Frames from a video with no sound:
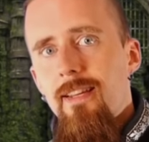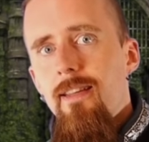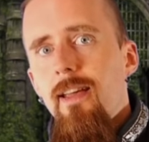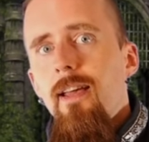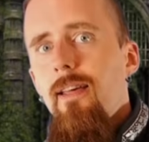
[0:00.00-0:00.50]
it,
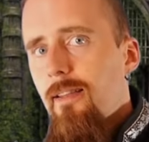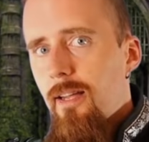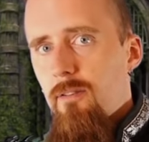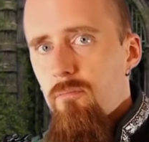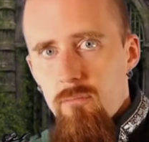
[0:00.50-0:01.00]

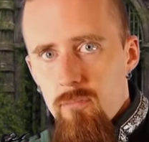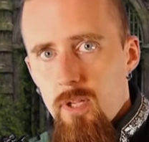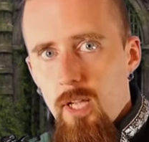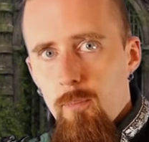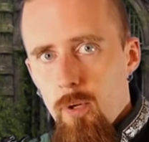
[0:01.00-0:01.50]
then
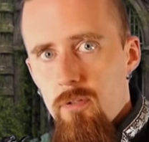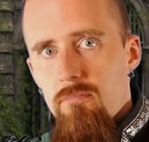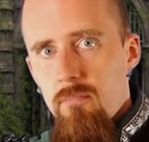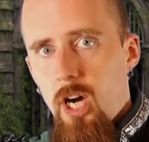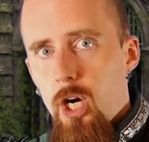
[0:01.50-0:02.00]
it would
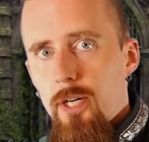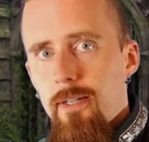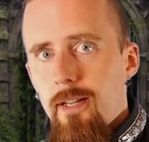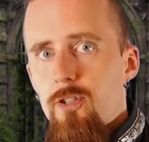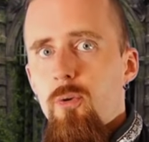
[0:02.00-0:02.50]

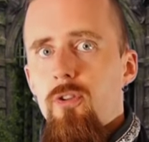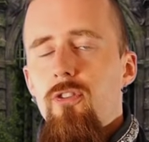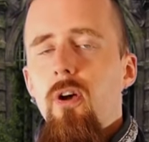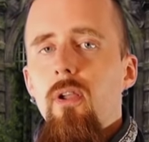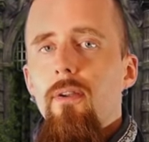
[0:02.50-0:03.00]
harden into a
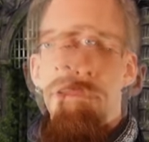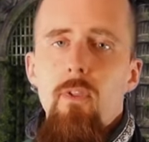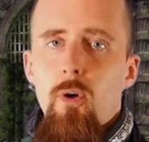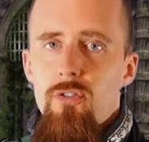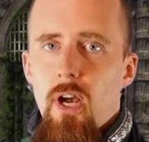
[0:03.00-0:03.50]
solid.
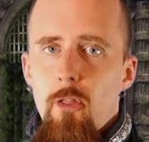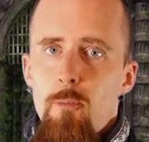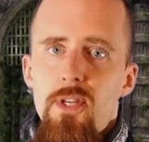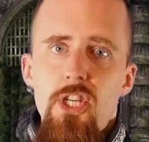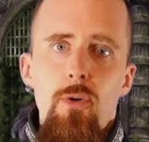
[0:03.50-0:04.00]
There are also
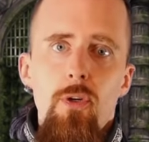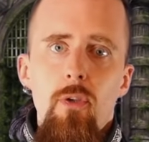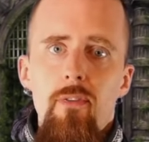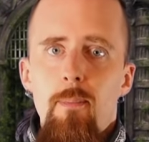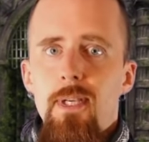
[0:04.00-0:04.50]
other
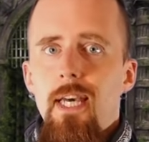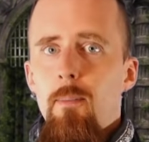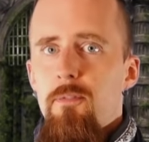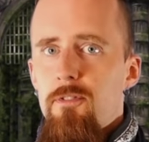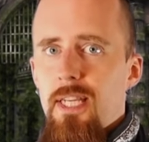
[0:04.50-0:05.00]
materials that
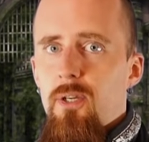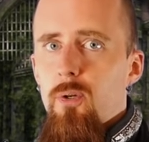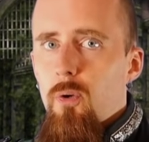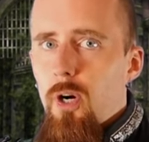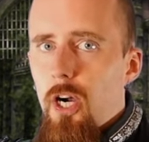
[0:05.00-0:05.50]
become
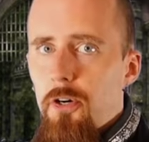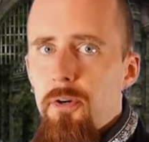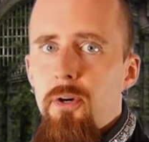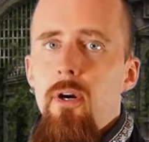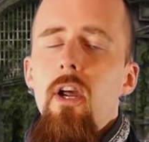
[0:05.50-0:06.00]
thicker or
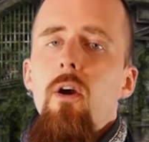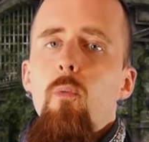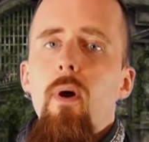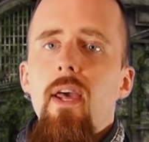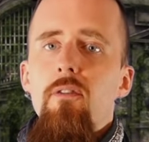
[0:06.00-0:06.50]
harder
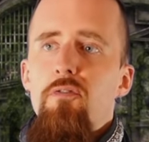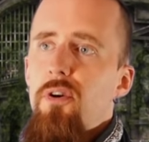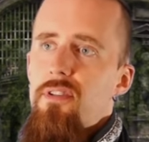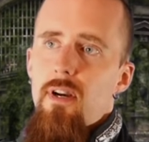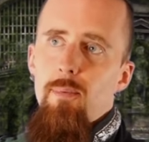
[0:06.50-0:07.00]
when,
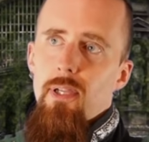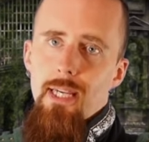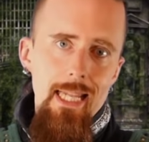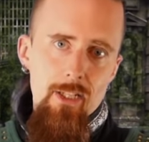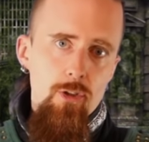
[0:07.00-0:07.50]
for example,
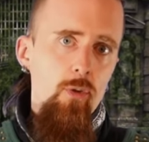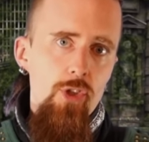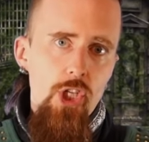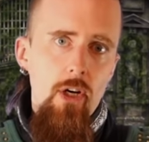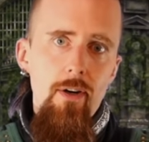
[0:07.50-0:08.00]
an electrical
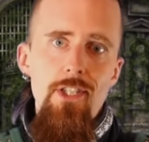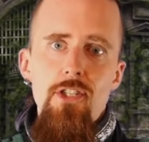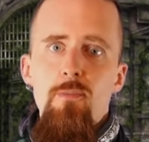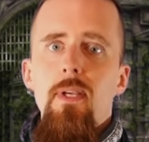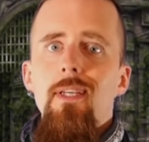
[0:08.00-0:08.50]
charge
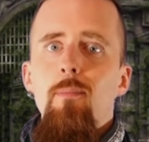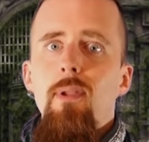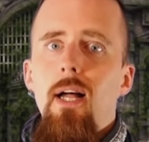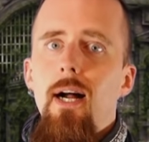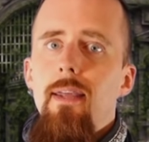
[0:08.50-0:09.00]
is being
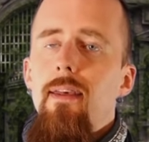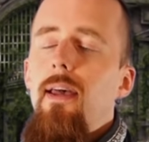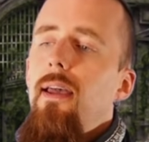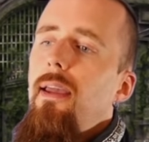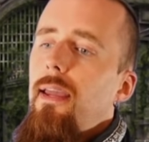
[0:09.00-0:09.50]
applied,
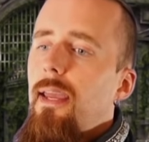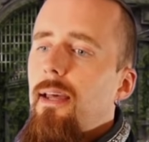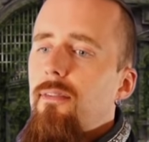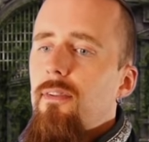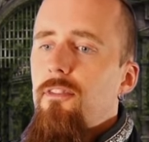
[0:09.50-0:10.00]

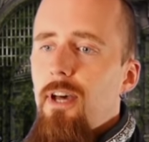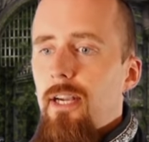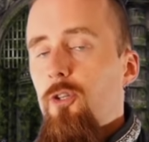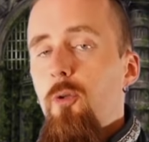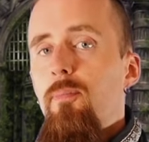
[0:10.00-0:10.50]
and
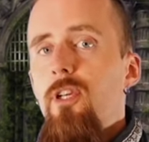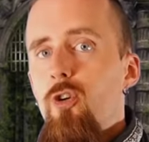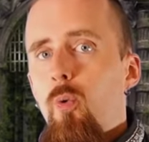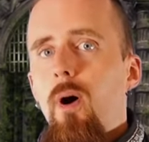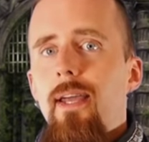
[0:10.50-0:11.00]
that could be
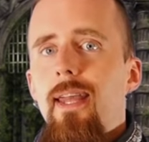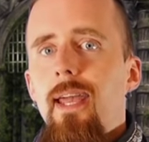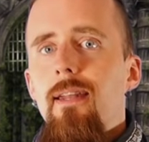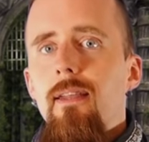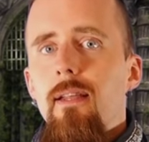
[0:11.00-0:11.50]
quite
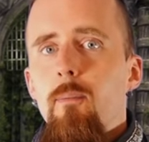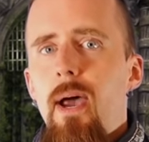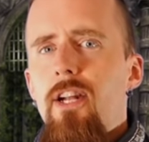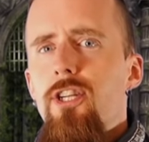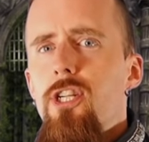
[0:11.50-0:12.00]
handy.
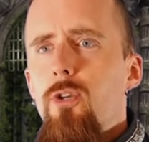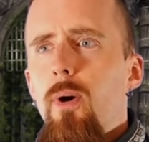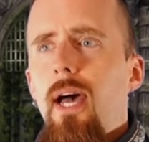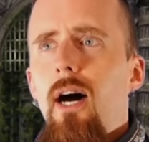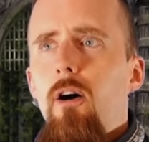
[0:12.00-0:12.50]
Imagine you
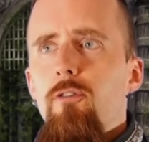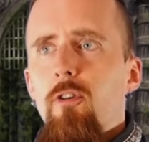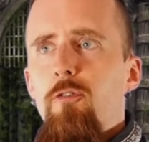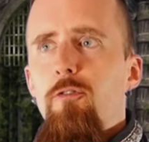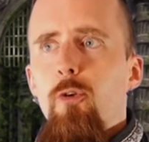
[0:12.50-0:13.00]
have a
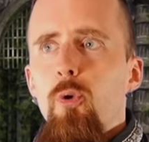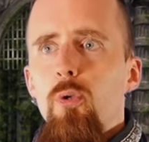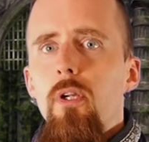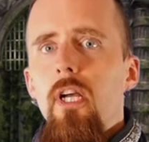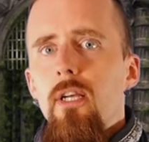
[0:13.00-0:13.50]

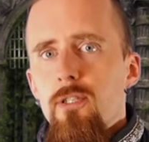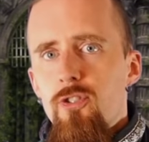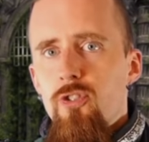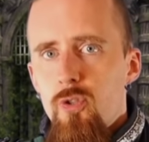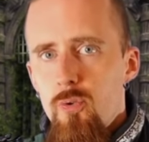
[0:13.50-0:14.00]
full
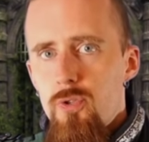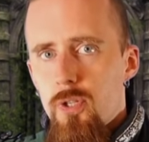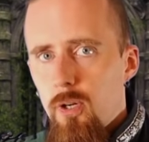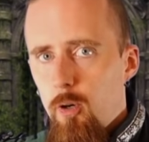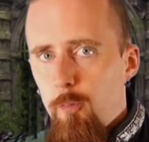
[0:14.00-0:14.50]
suit
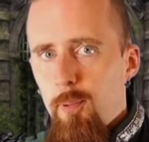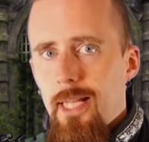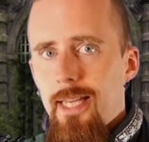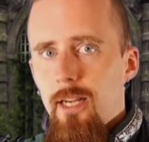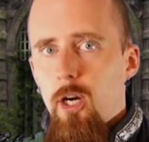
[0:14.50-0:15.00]
of
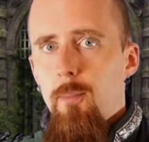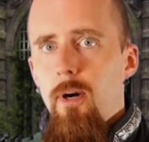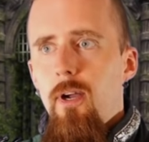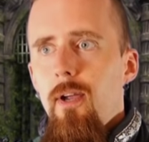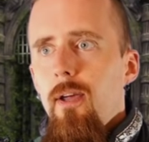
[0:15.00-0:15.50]
plate
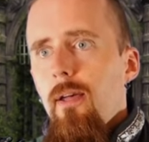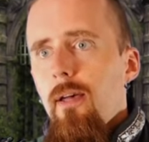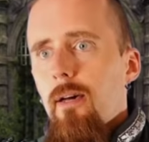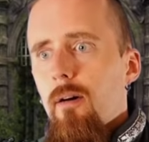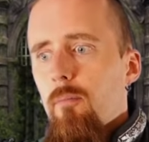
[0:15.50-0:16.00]
armor.
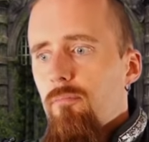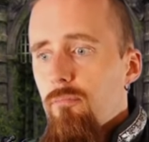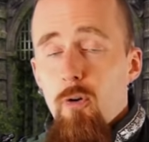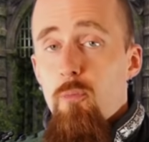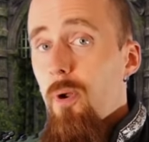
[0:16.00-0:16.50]

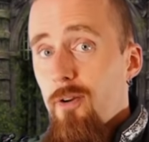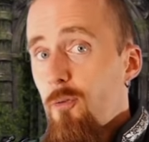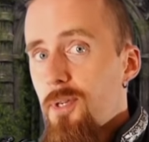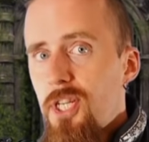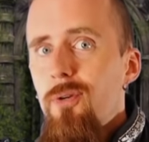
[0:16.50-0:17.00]
of
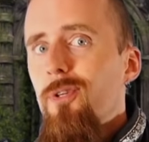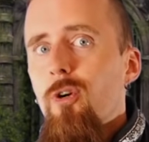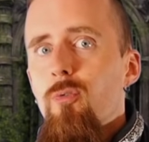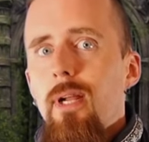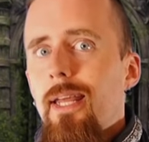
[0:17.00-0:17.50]
whatever
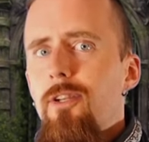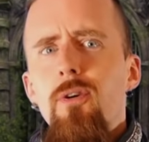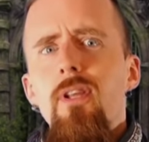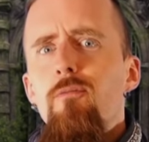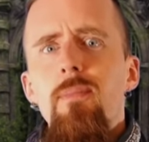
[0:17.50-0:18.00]
material, really. It
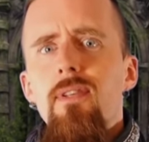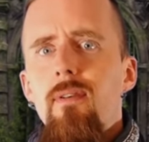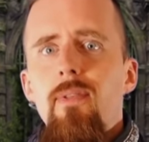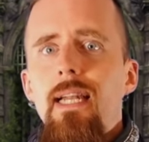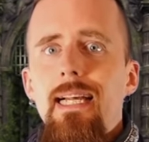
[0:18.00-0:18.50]
could even be
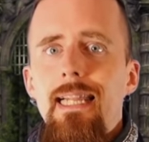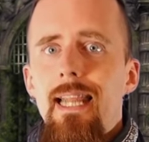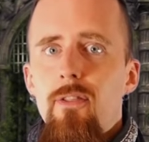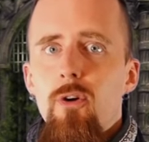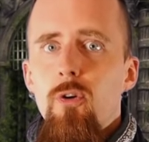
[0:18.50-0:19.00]
something like
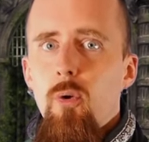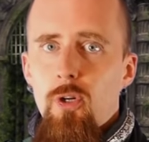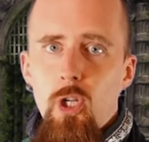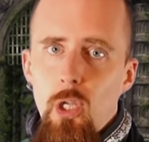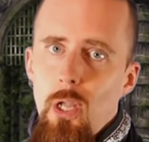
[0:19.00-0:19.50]
leather or
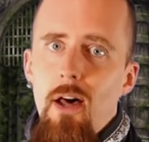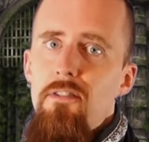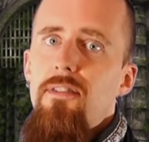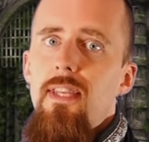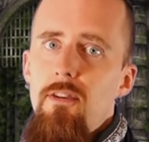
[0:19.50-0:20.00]

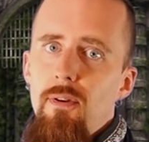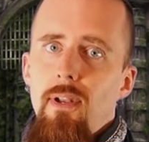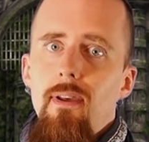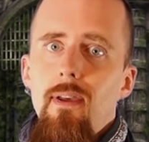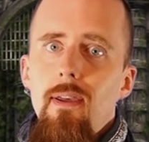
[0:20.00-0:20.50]
cloth, even,